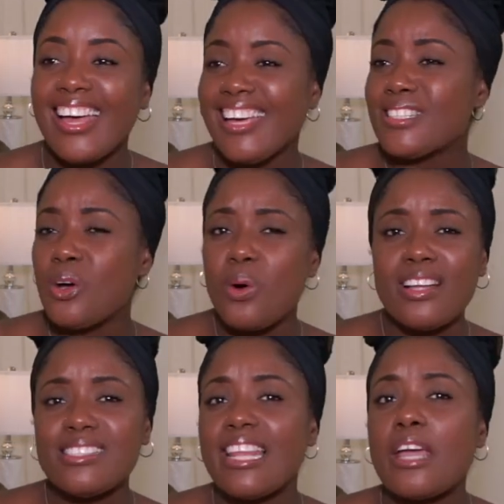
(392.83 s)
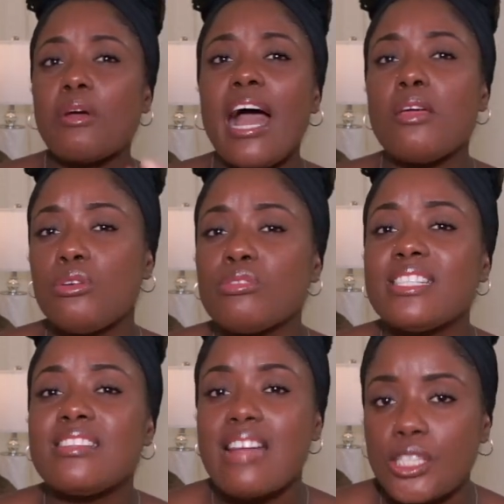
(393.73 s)
it's oils like I use
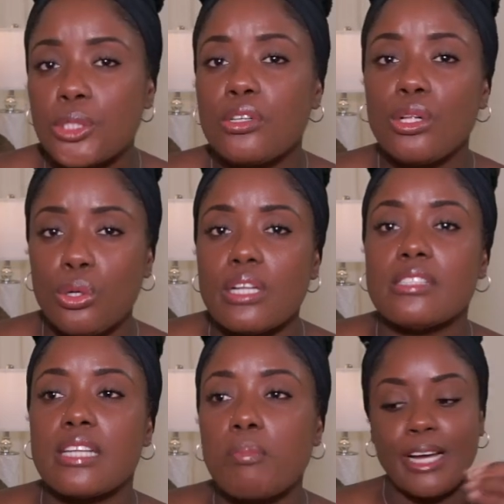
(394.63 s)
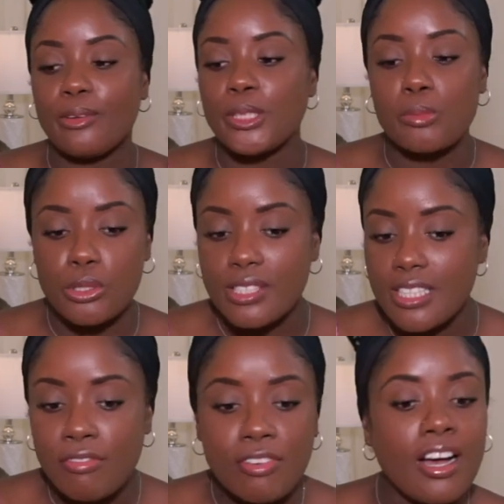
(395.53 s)
natural oils. Like I go to
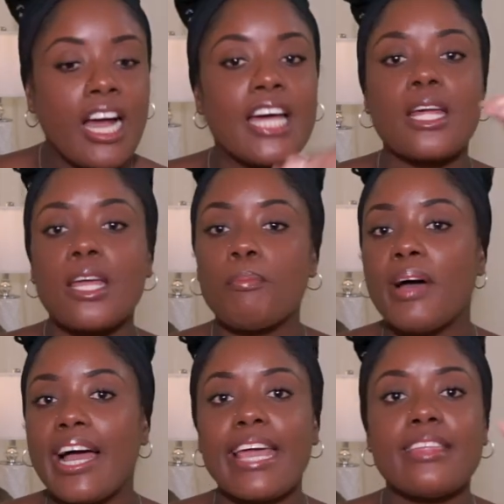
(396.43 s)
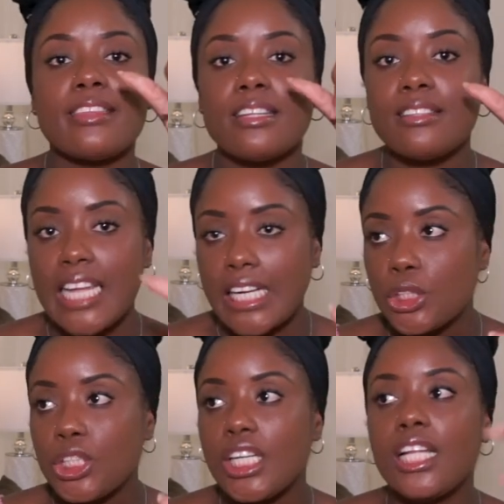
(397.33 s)
Mustafa and I buy the
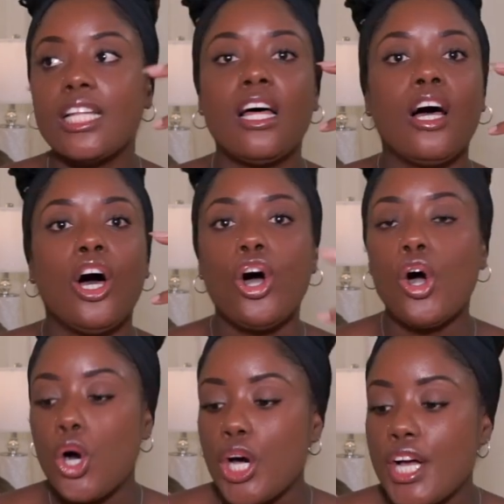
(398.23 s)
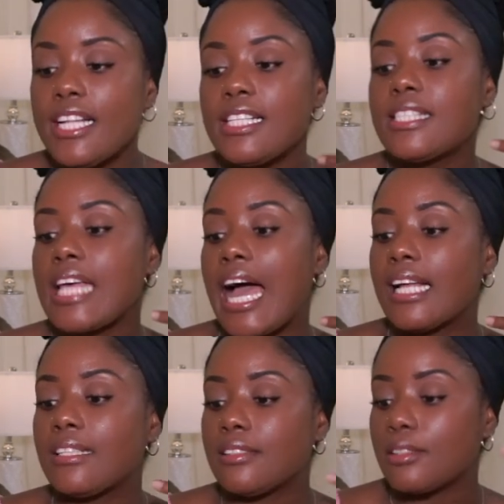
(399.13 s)
natural oils
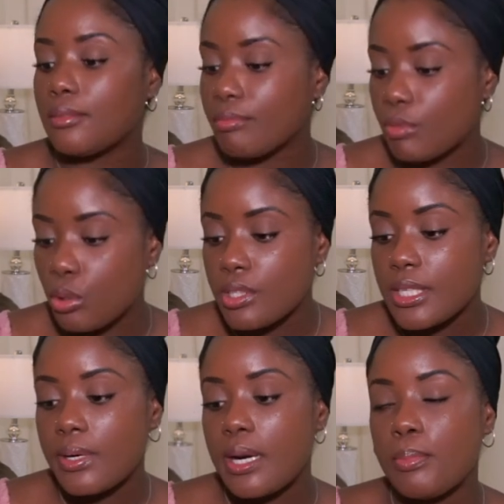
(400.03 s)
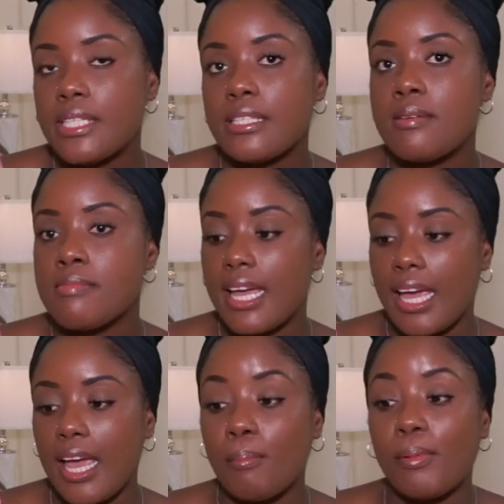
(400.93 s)
and those are what I put in my
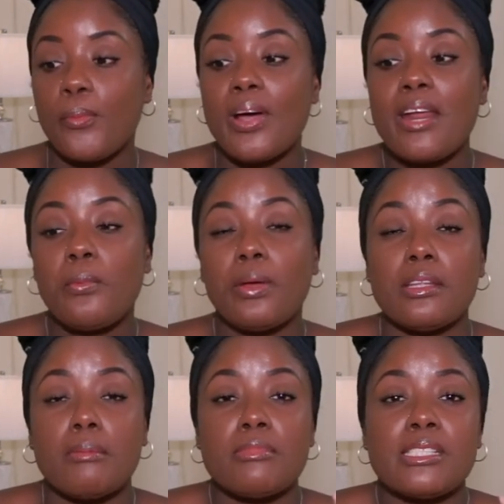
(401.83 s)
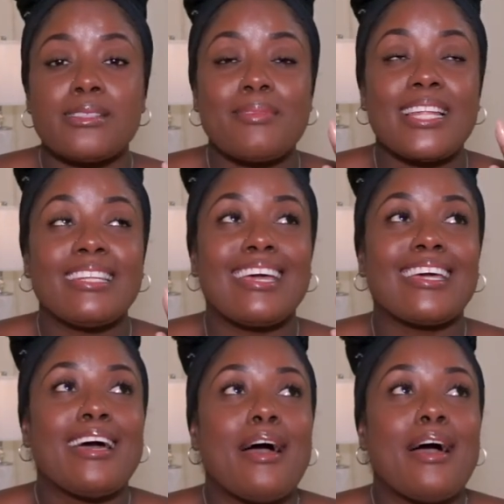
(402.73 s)
hair. But when I want them to smell like